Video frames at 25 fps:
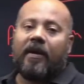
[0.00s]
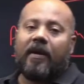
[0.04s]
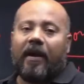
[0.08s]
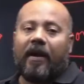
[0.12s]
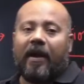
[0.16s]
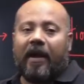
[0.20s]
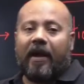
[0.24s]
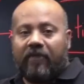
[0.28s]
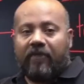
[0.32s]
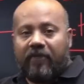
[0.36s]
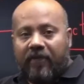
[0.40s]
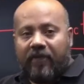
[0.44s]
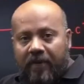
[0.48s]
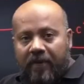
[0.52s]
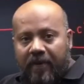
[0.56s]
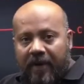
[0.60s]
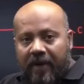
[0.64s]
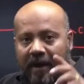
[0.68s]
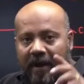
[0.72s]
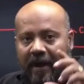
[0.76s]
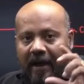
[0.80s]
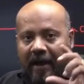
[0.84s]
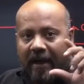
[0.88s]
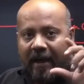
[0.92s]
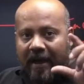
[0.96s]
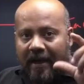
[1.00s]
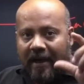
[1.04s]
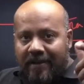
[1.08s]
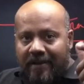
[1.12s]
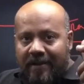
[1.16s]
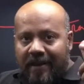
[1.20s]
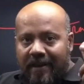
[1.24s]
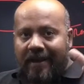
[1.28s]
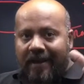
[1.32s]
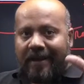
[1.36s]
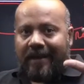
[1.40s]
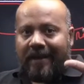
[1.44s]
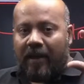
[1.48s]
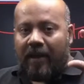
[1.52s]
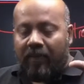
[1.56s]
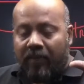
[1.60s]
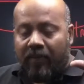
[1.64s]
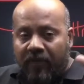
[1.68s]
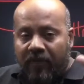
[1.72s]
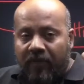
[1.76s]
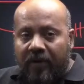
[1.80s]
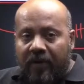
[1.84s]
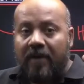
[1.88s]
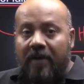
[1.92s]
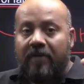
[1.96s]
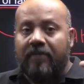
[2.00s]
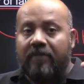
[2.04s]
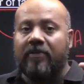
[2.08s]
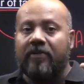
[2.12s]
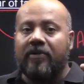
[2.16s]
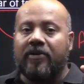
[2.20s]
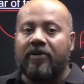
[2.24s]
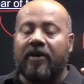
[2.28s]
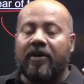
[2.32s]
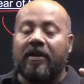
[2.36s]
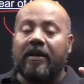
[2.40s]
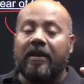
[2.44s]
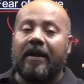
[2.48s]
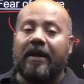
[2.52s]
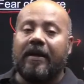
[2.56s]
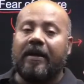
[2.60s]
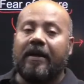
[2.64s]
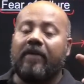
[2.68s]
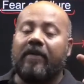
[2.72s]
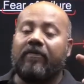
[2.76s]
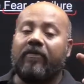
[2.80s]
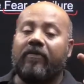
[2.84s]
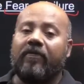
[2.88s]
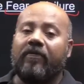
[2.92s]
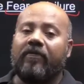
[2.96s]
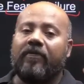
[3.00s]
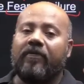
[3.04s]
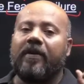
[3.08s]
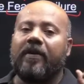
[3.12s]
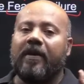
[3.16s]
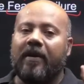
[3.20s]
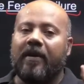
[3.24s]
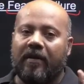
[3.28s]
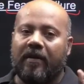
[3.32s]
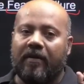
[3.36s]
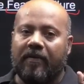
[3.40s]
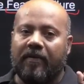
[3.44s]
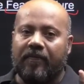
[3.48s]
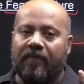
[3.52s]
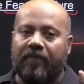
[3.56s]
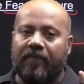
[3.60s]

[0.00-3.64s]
Everybody has that type of confusion, that type of fear.